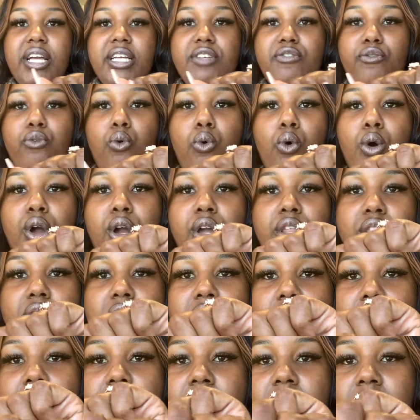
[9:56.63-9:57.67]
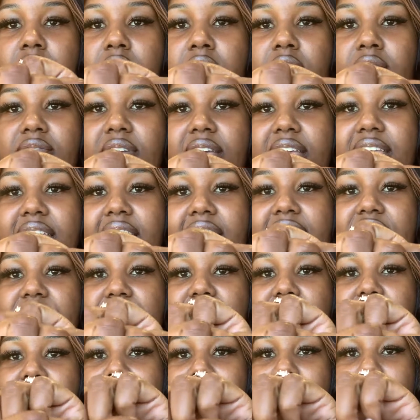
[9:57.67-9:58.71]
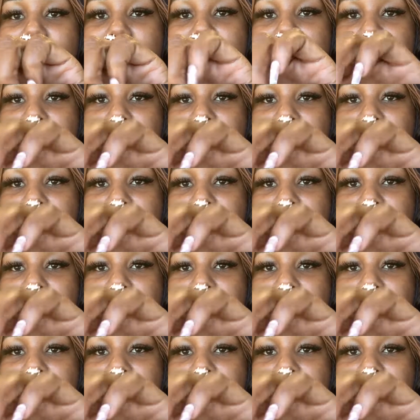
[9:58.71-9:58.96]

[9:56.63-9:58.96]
for the vacation.